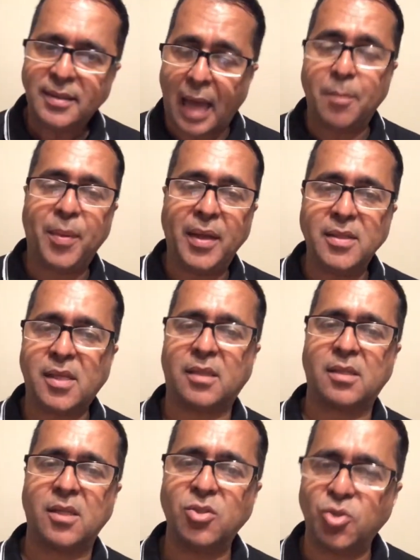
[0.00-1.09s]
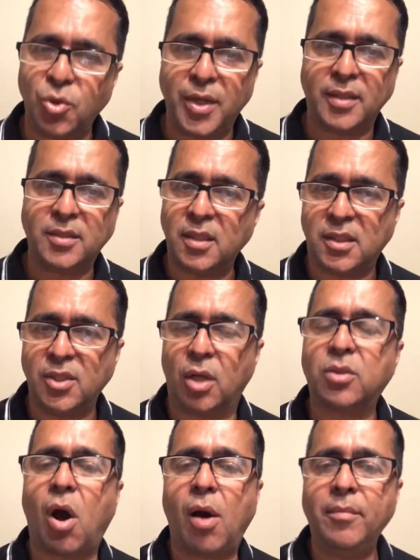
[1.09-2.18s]
Type in
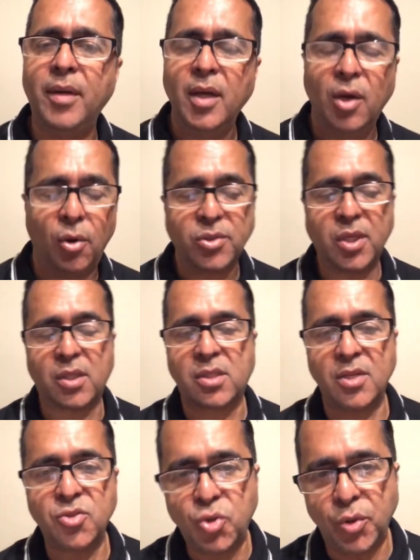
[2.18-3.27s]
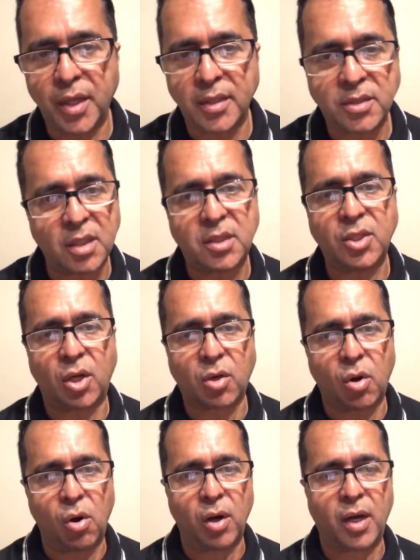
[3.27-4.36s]
citizensuniontt.com or
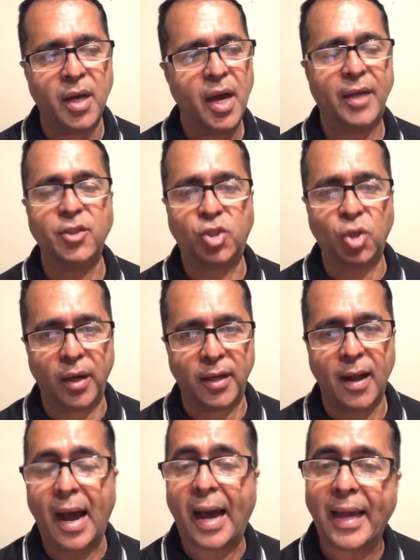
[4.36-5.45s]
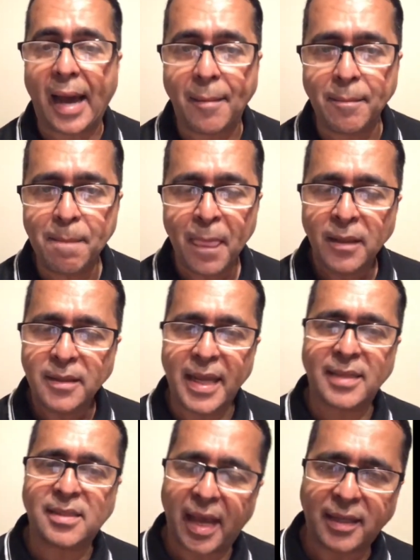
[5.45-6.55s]
citizensuniontt.org and join. I am
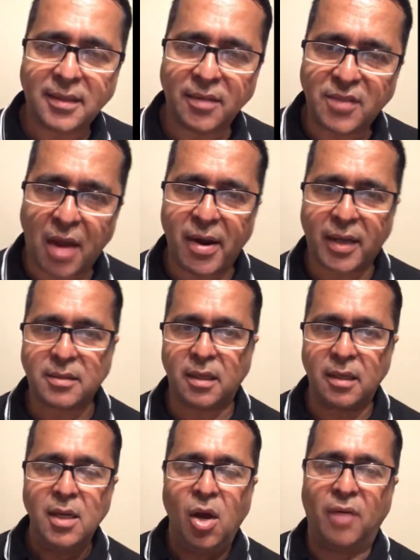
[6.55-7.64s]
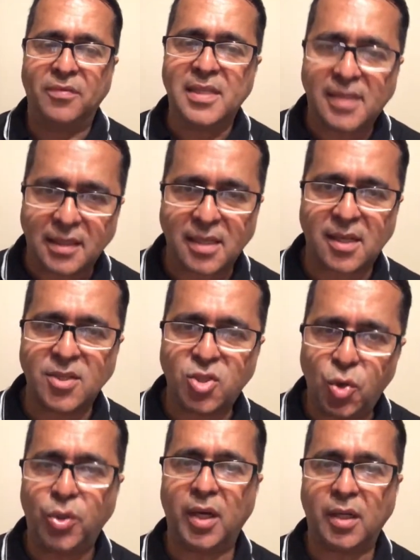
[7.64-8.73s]
the Executive Director of the
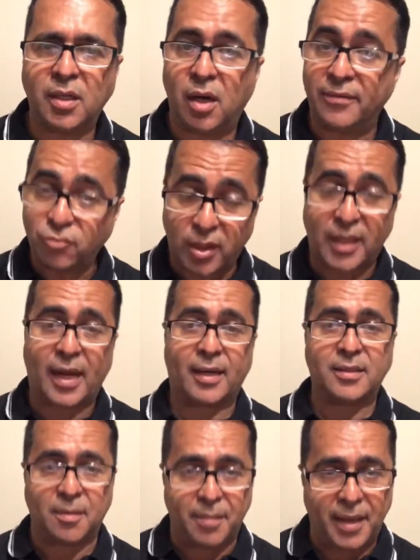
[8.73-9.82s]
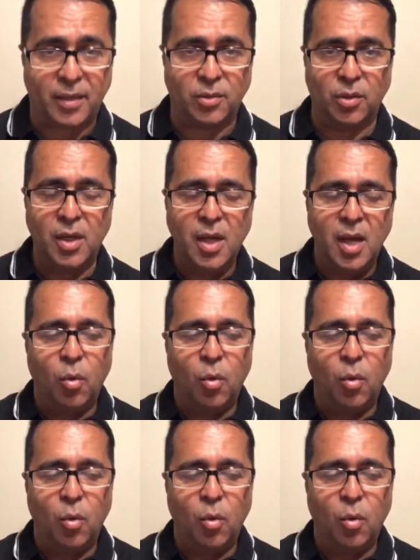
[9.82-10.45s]
Citizens Union of Trinidad and Tobago.